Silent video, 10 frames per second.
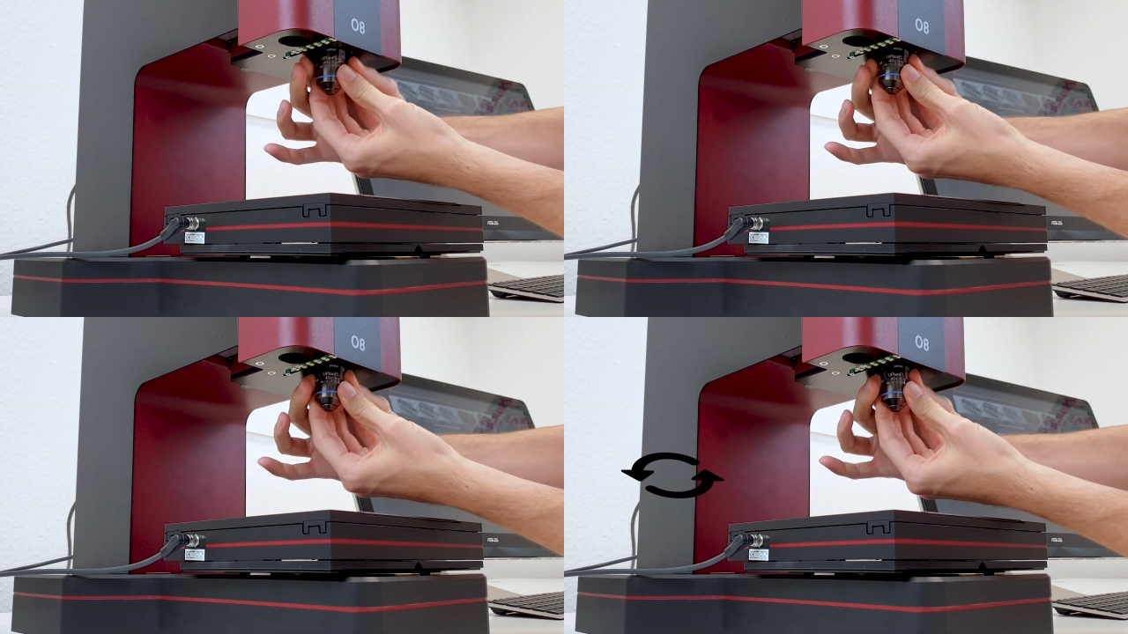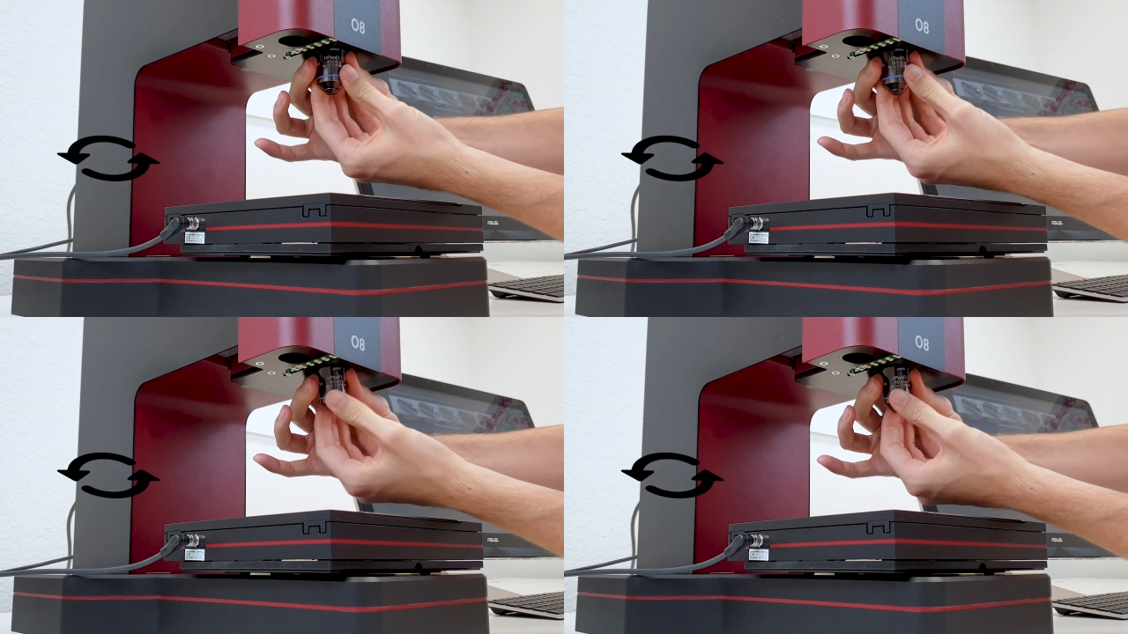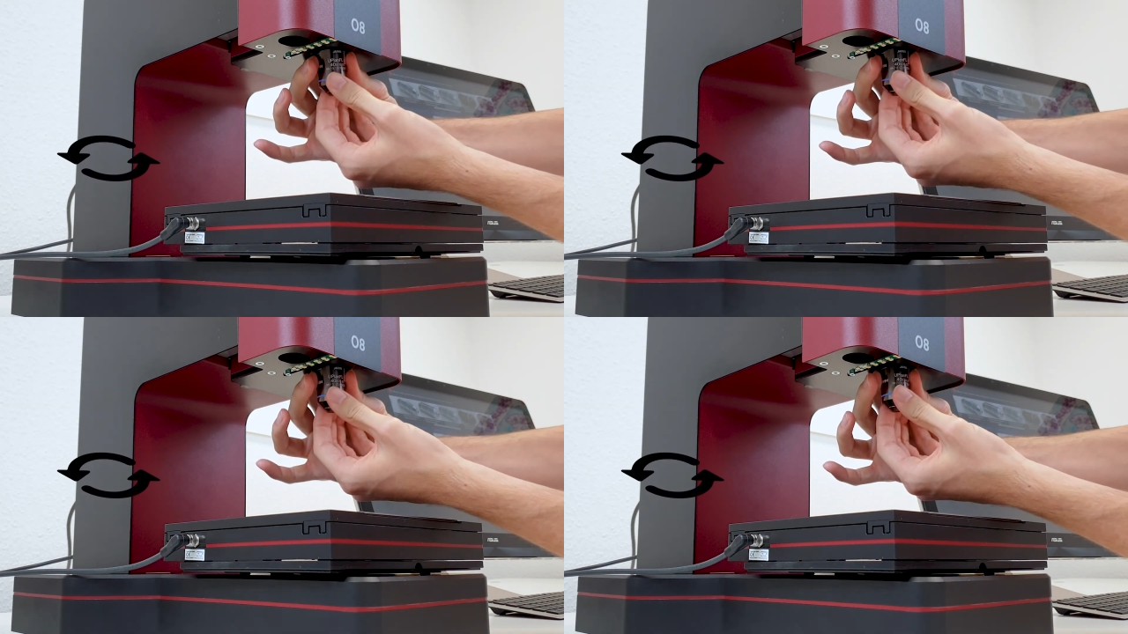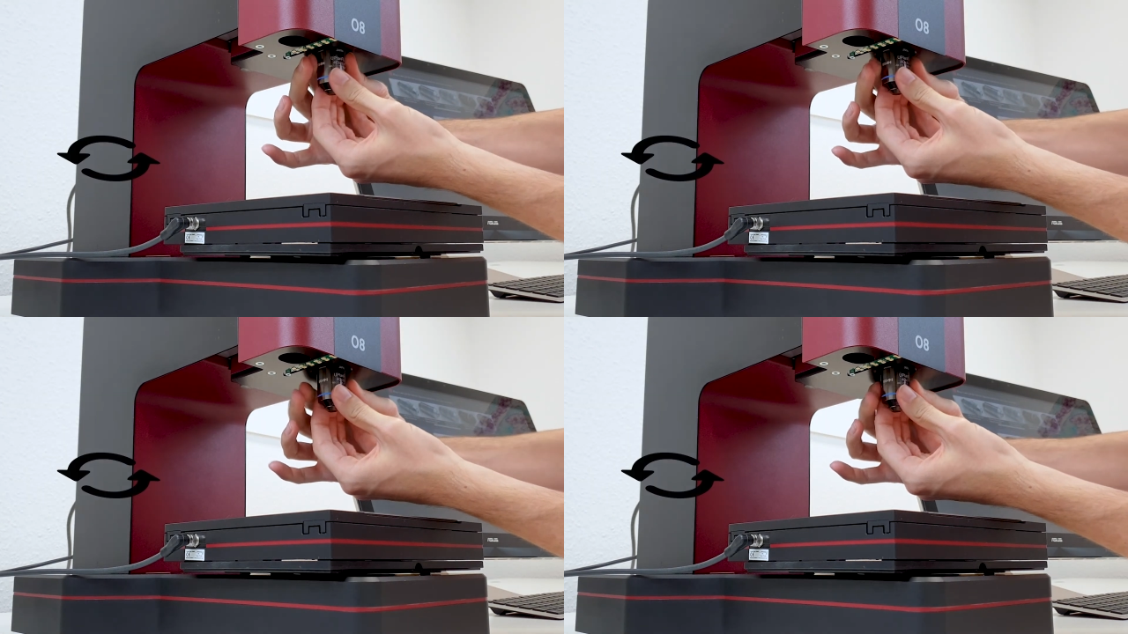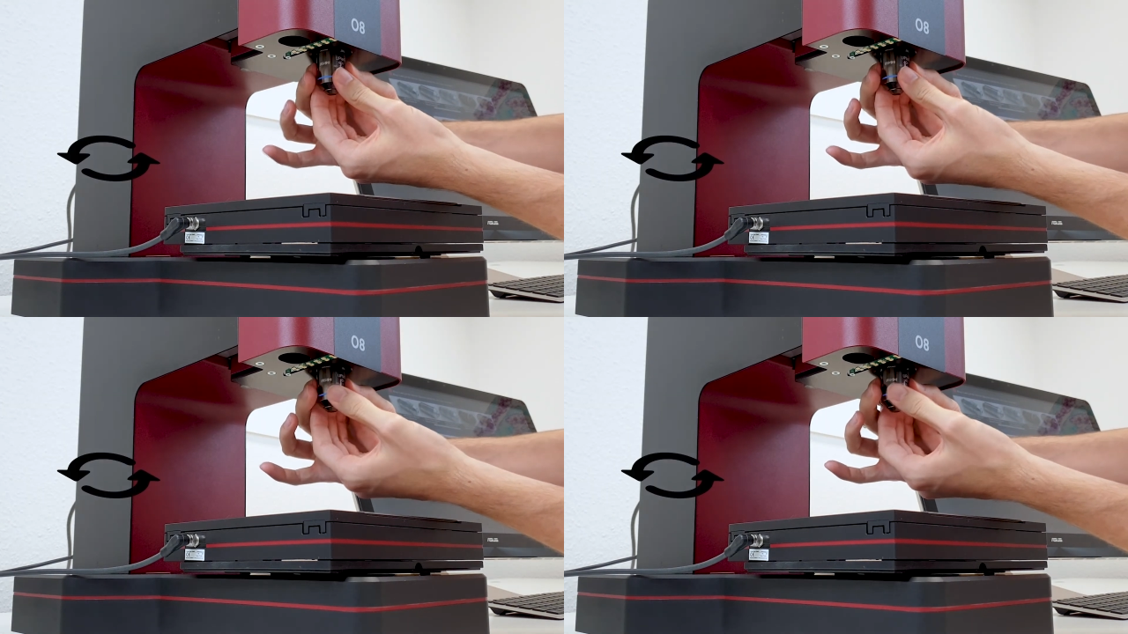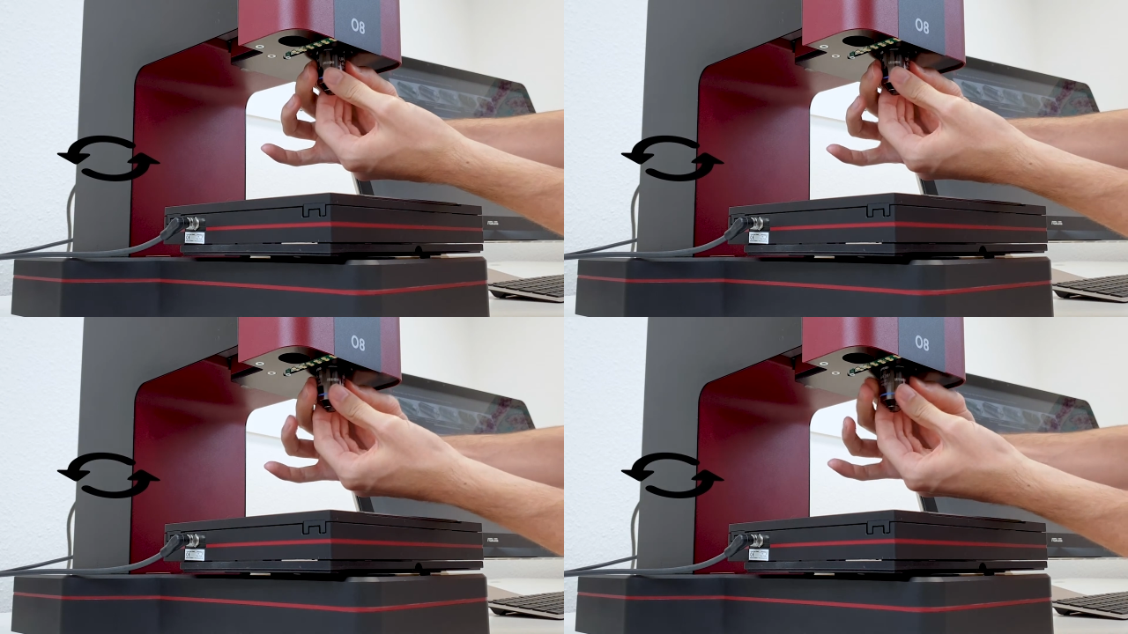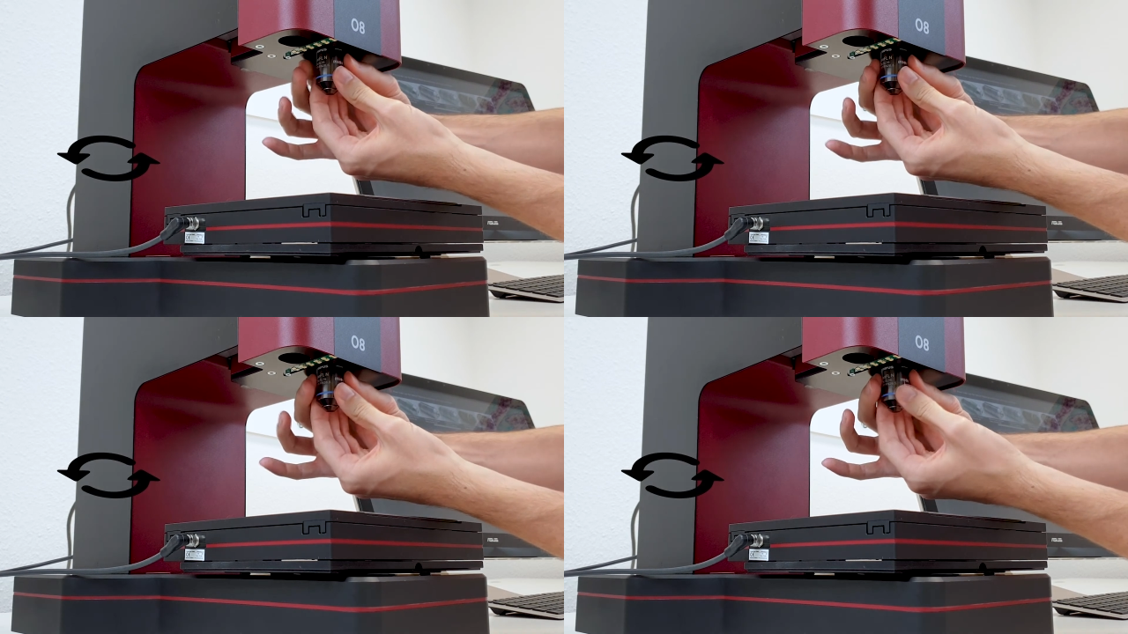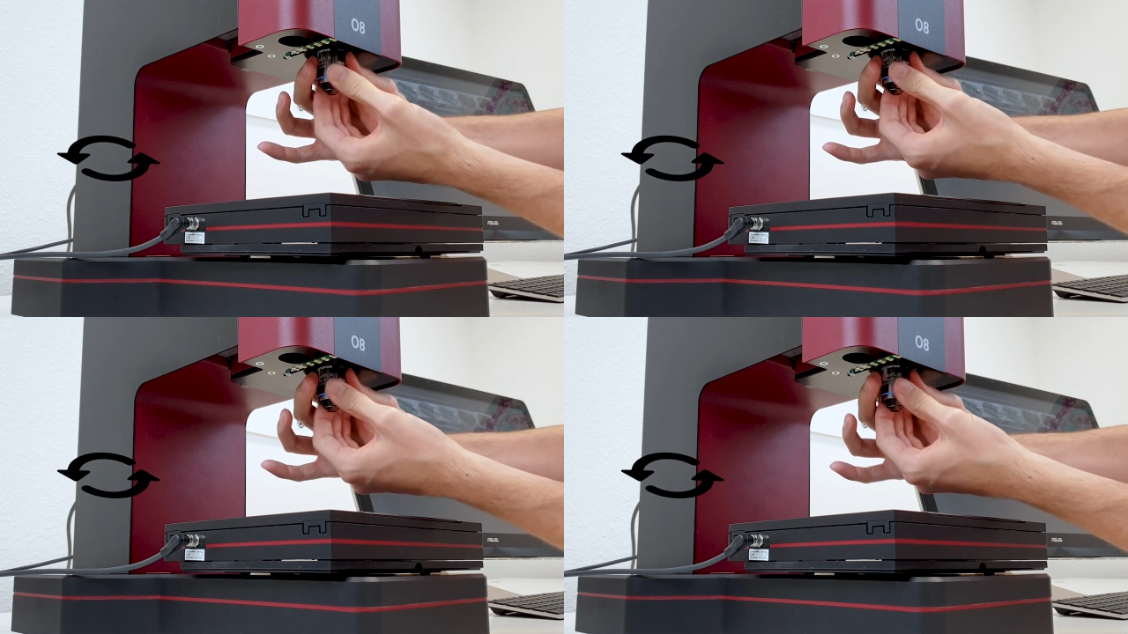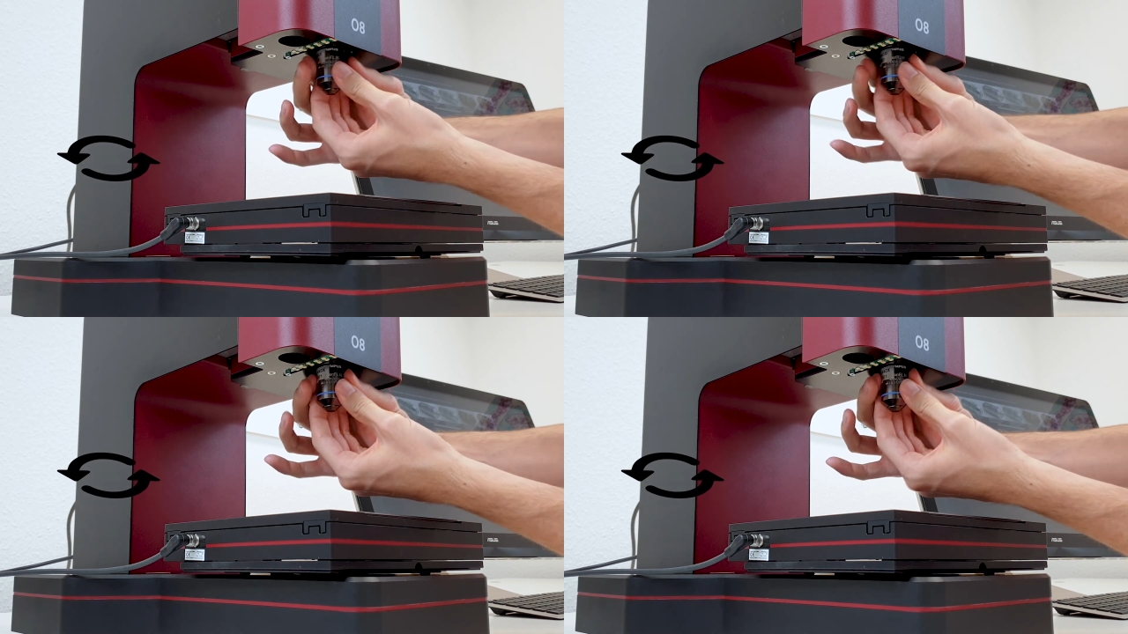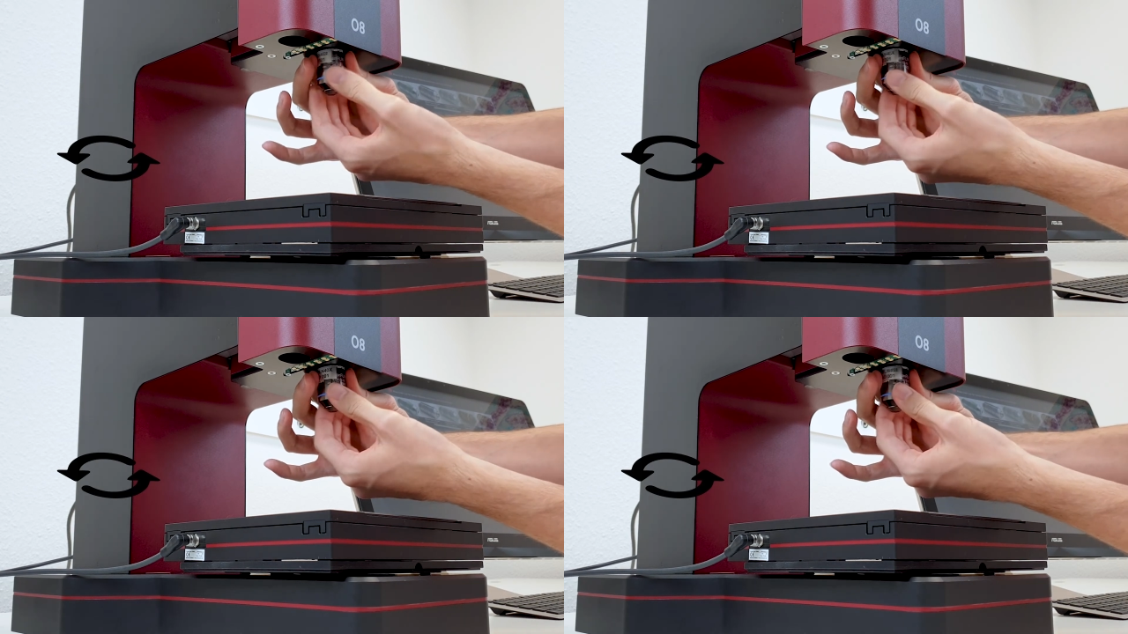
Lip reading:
No face is visible, so there are no lips to read.